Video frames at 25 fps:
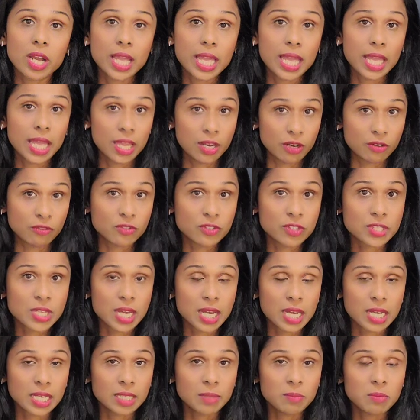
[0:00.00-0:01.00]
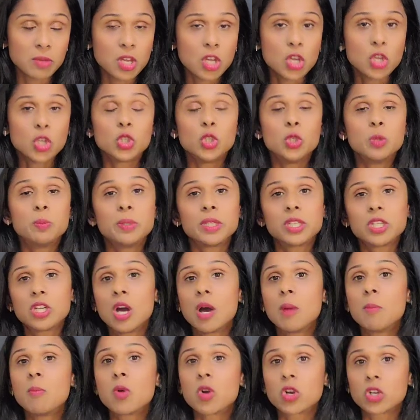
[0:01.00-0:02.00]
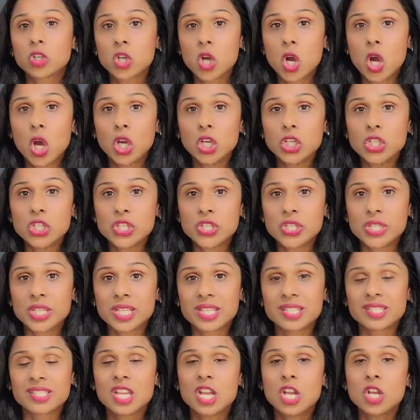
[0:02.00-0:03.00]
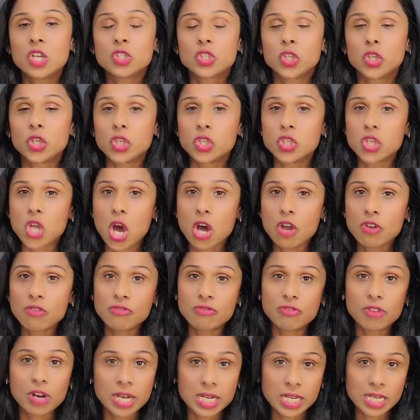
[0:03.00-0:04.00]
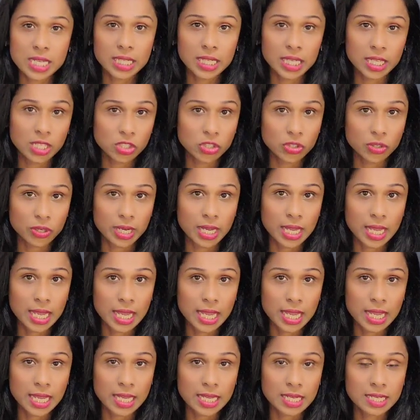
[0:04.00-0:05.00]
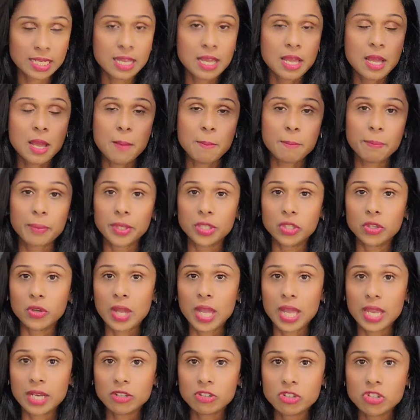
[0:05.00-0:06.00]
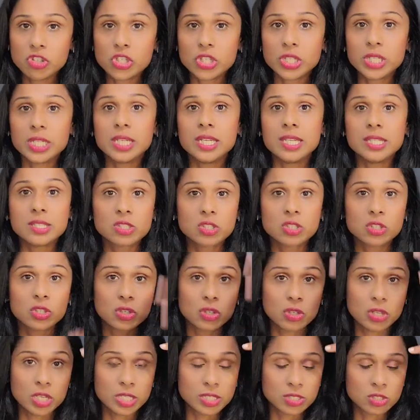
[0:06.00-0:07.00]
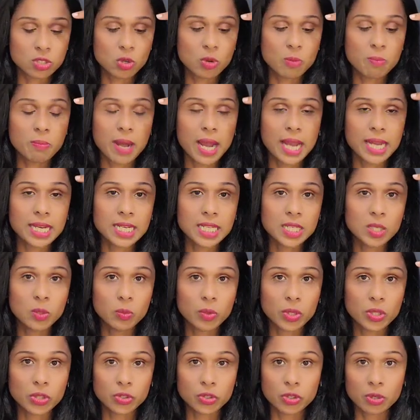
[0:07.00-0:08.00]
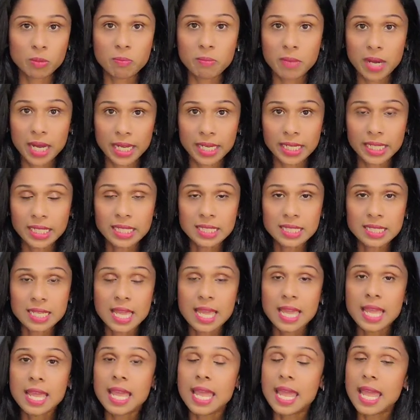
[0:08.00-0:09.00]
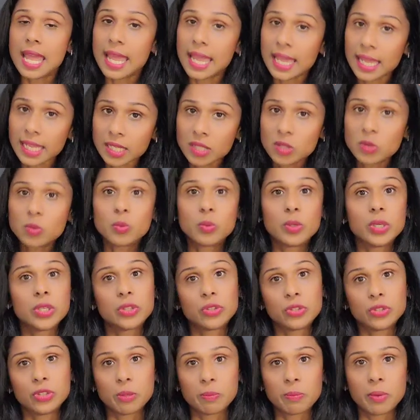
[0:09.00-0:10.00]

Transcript: ahead of time, you become more conscious, so you're not running in your head, but your energy it's combining with your mind and with